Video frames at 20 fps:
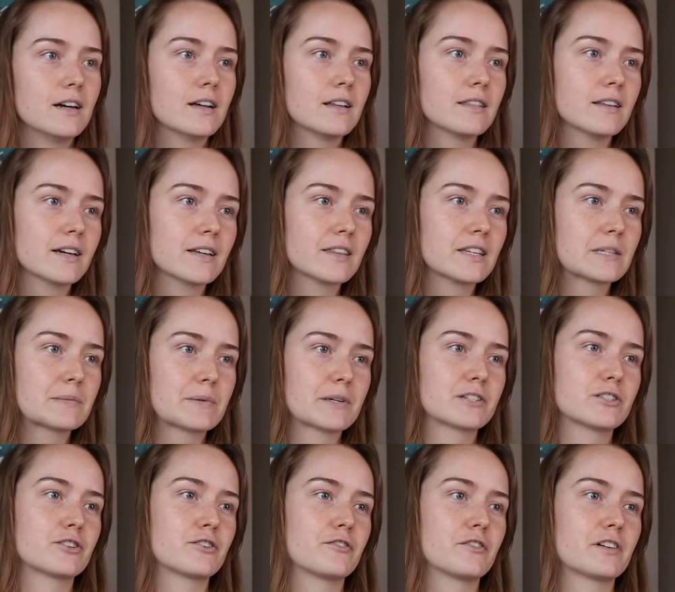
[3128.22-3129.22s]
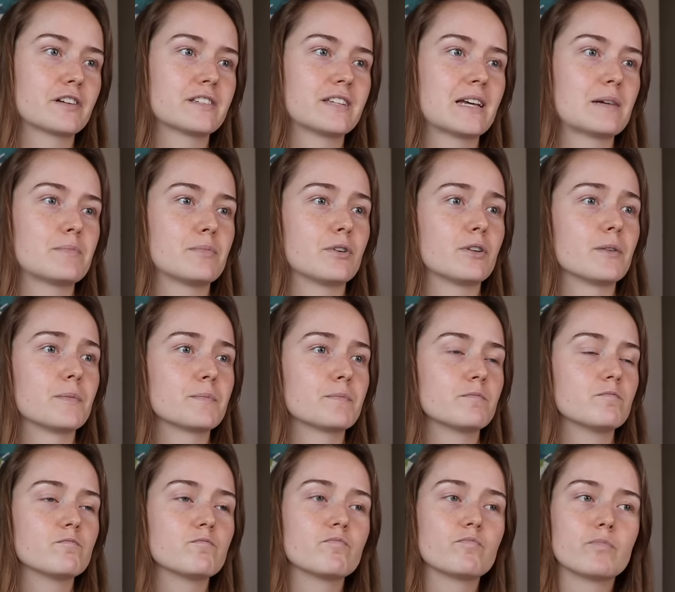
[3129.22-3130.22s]
Like this picture, for example,
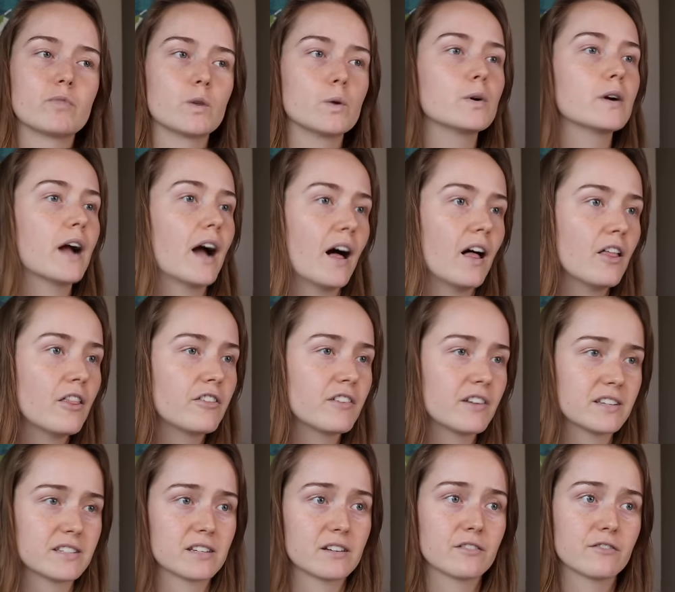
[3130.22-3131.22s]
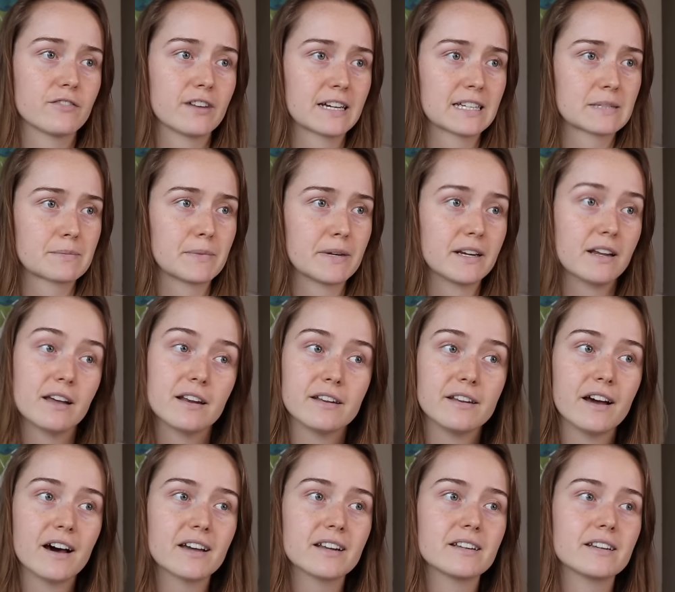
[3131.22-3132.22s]
your health is an investment,
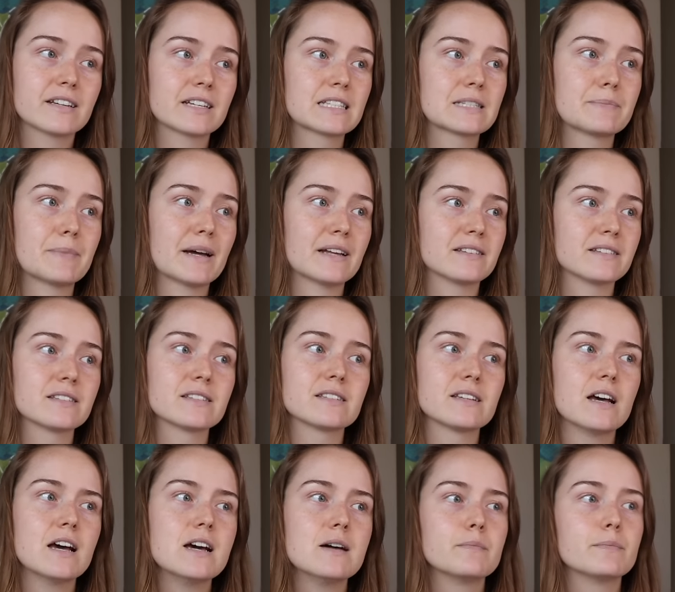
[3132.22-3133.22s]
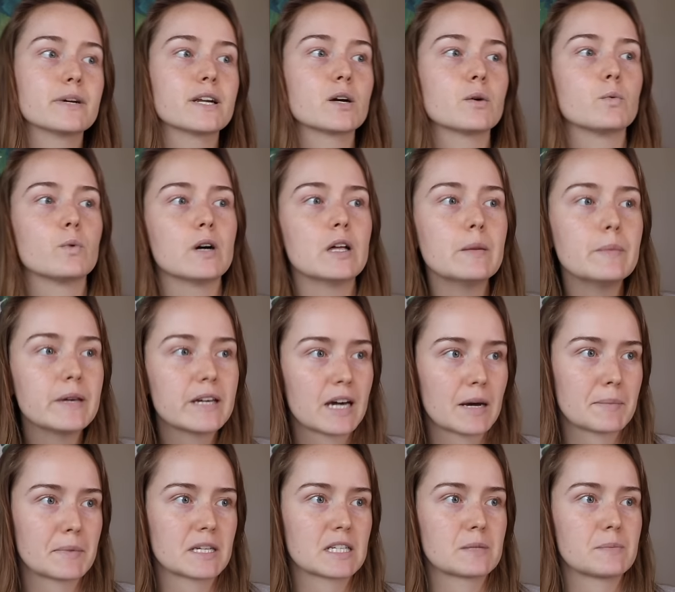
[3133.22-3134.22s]
not an expense, but it will become
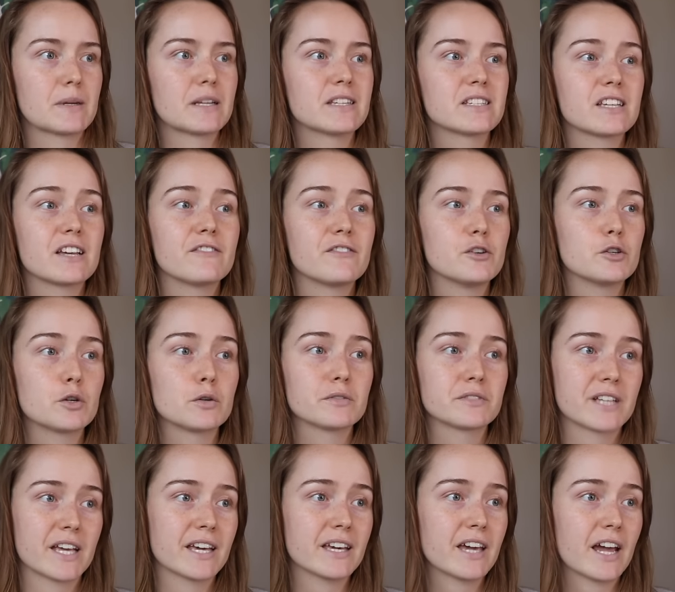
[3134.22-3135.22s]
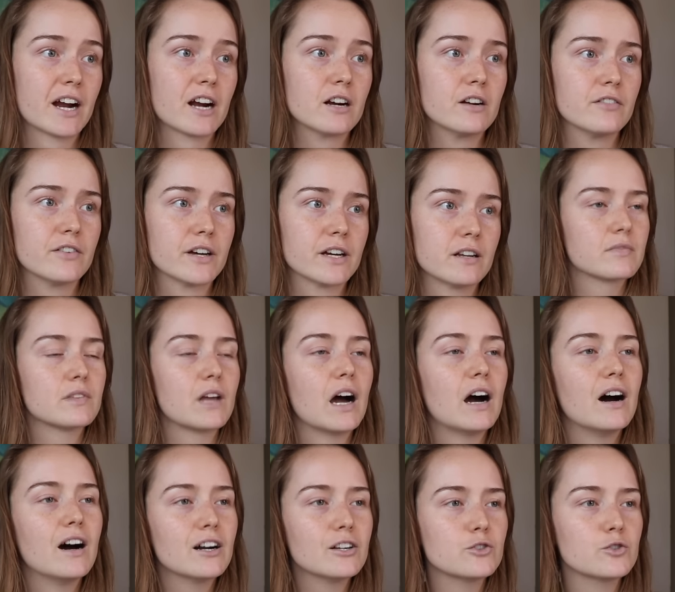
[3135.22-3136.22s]
an expense if you don't take care of it.
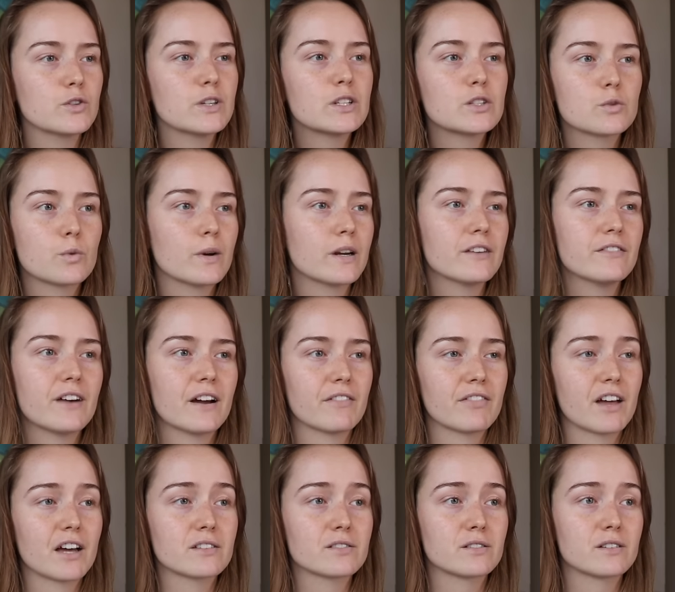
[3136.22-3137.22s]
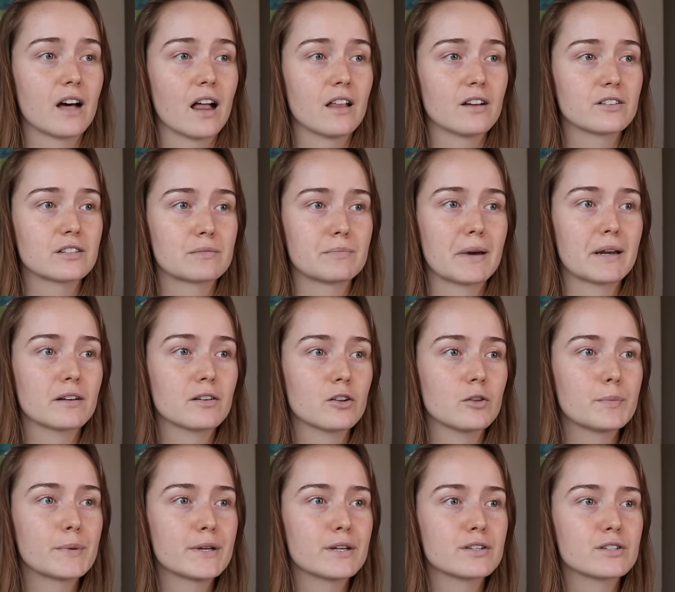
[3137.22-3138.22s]
$125,000 medical
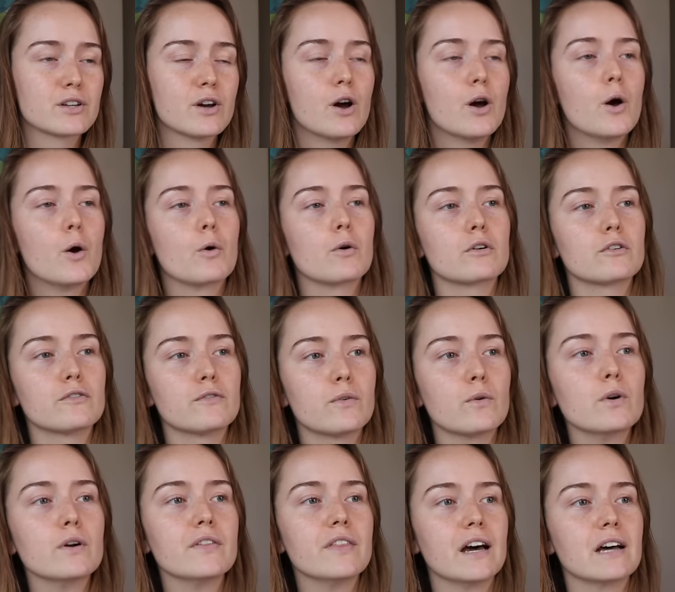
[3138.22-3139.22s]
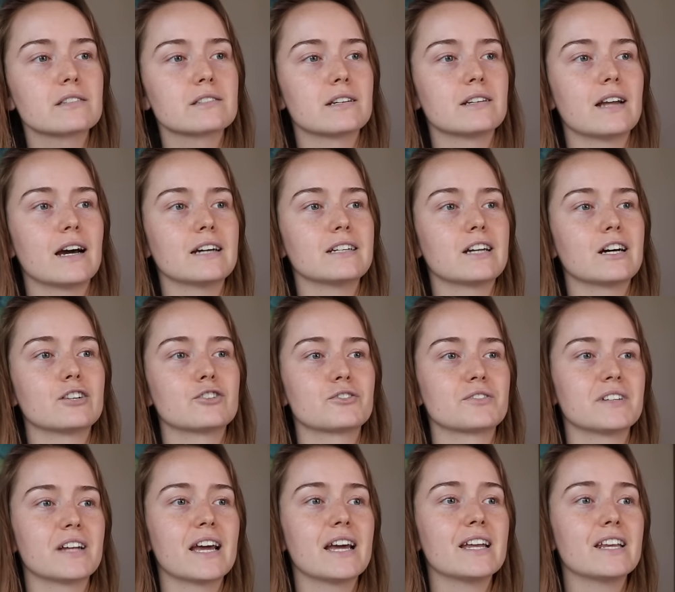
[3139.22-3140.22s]
bills or
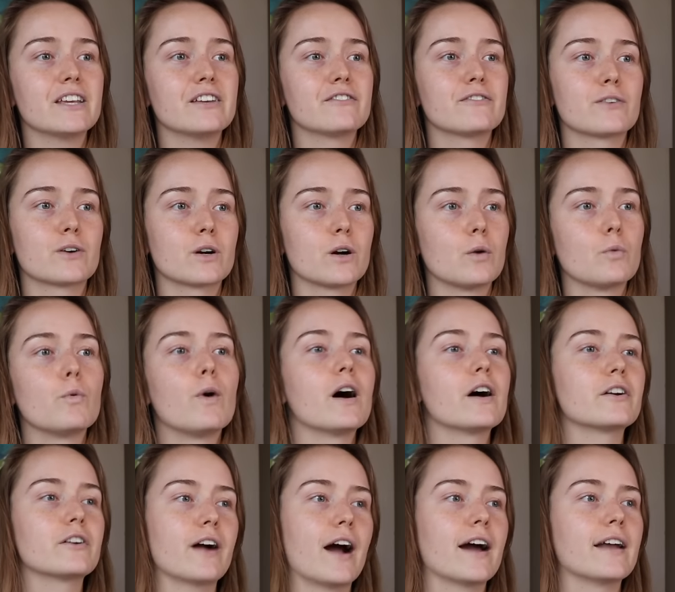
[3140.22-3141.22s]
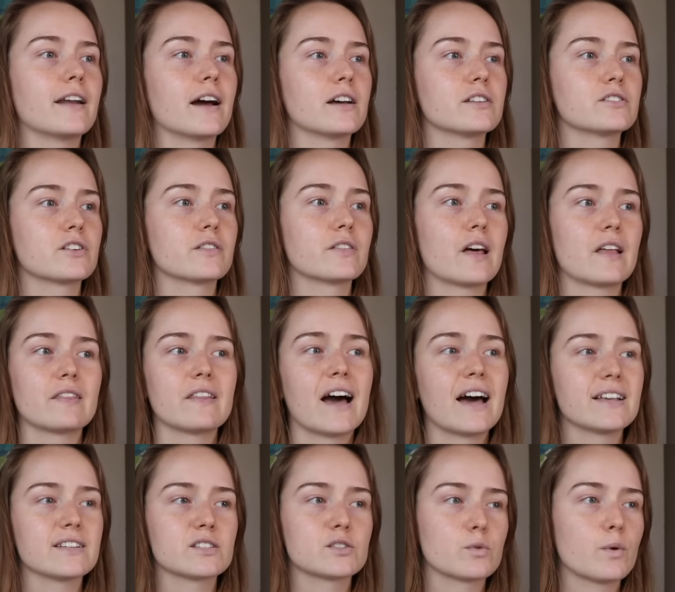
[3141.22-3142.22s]
4980 dollars for a water ionizer that
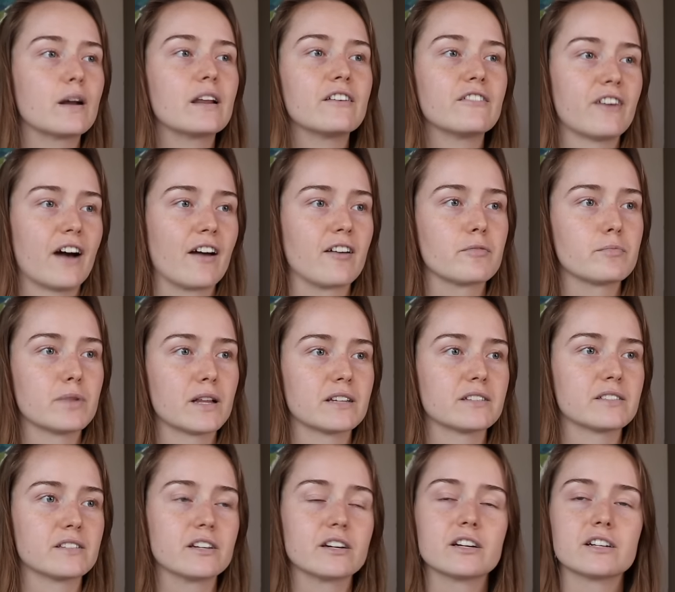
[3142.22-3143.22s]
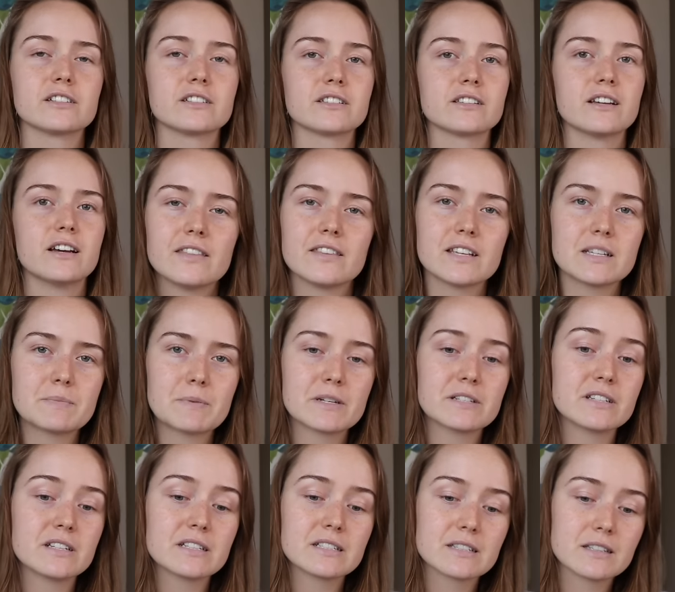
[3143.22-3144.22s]
lasts 25 plus years. This
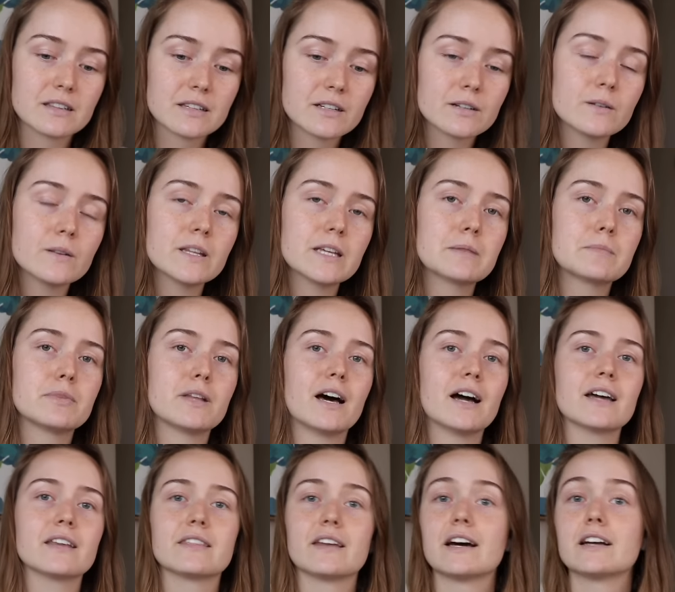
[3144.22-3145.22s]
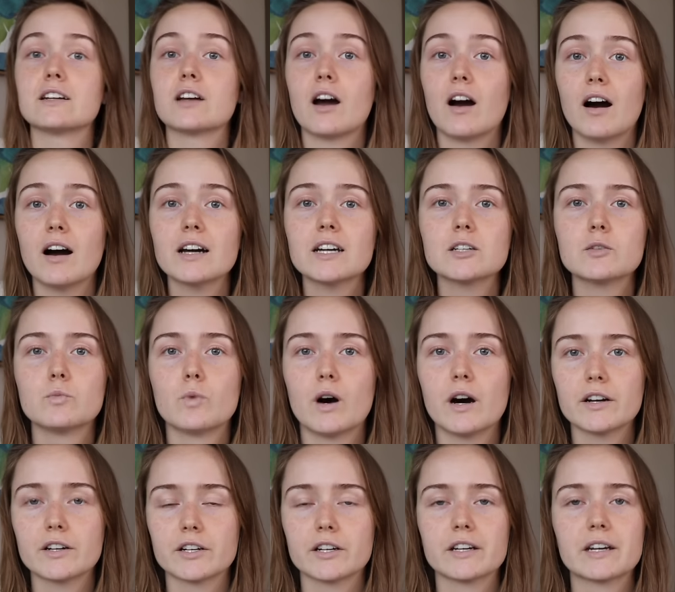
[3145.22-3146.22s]
person is literally implying that Kangen
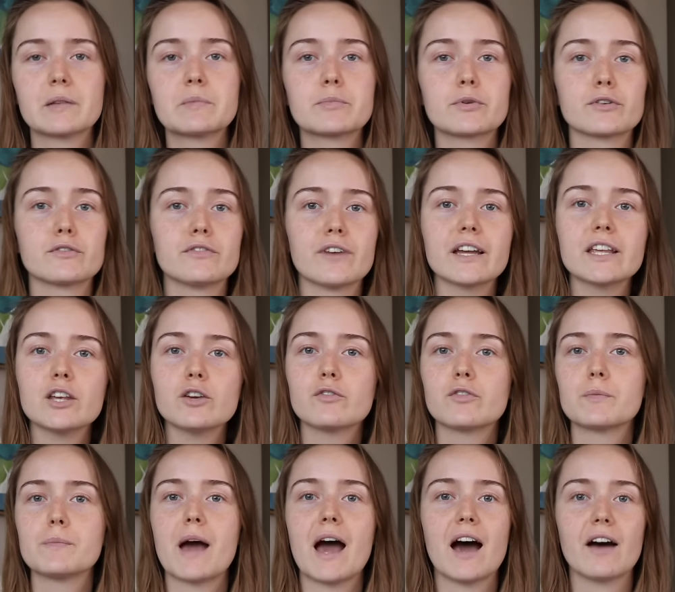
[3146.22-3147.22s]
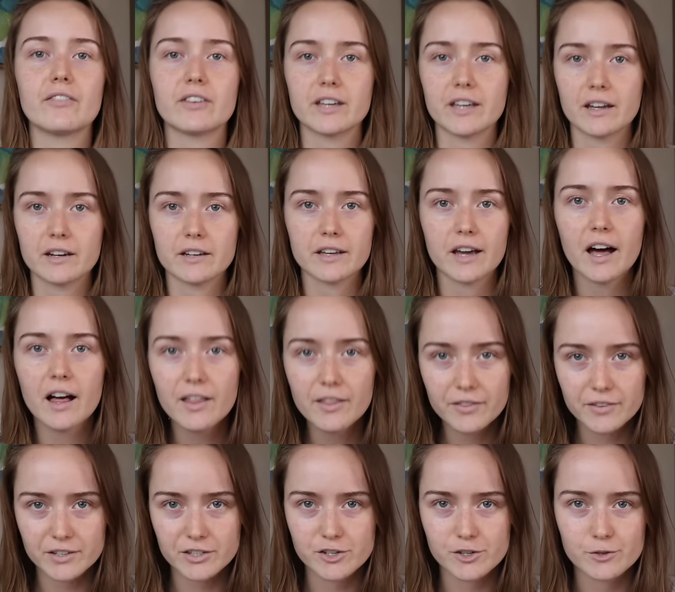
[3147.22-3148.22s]
water can prevent you from having any health
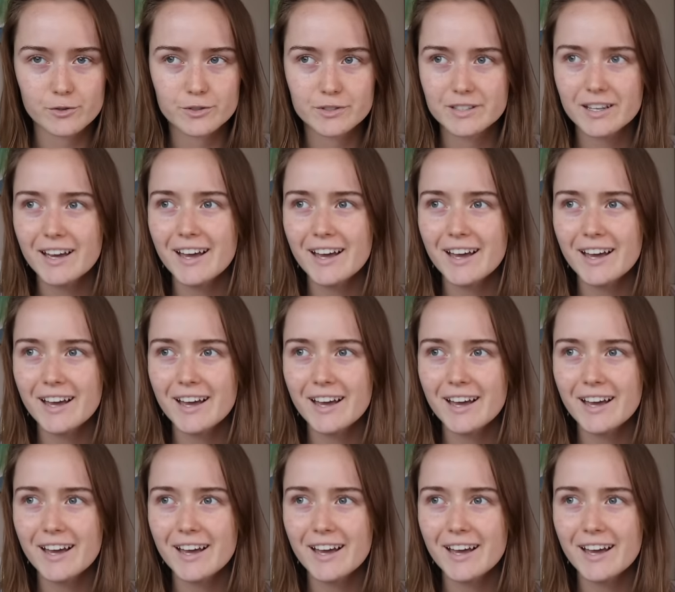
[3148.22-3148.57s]
issues.